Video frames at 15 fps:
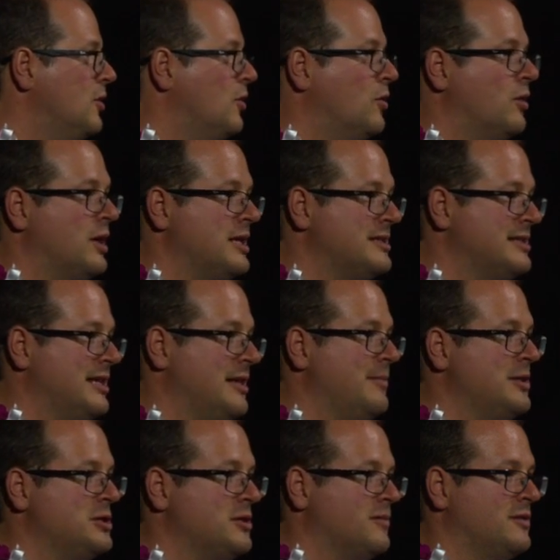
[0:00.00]
or is the
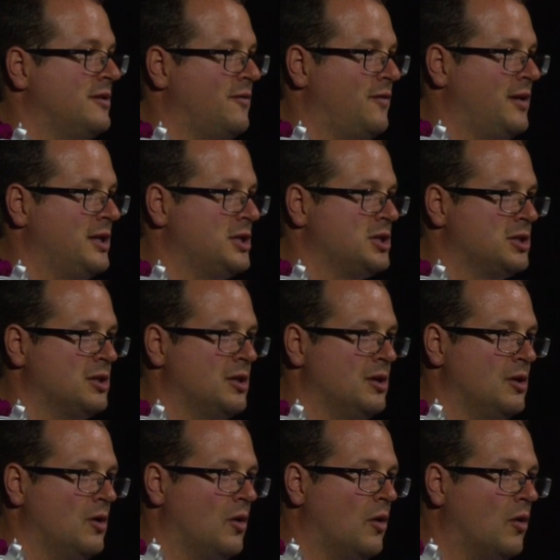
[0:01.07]
image of the fish
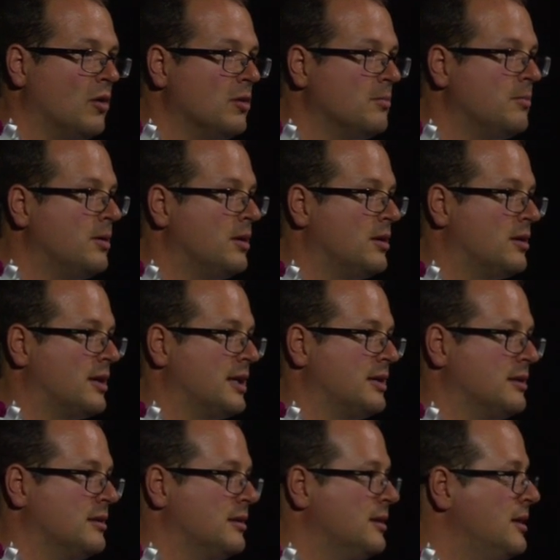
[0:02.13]
all blurry?
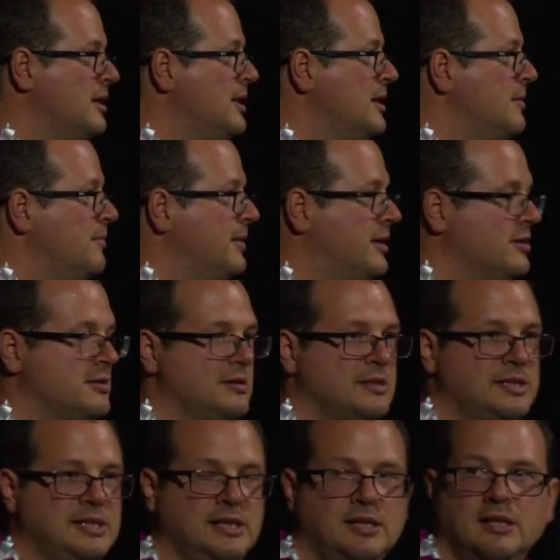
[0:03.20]
Because you
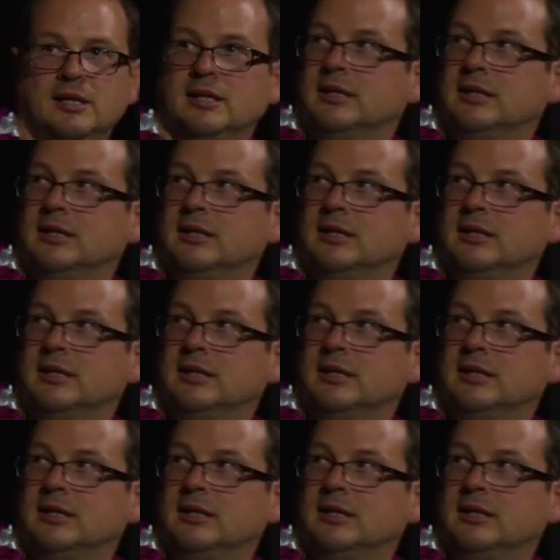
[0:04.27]
see,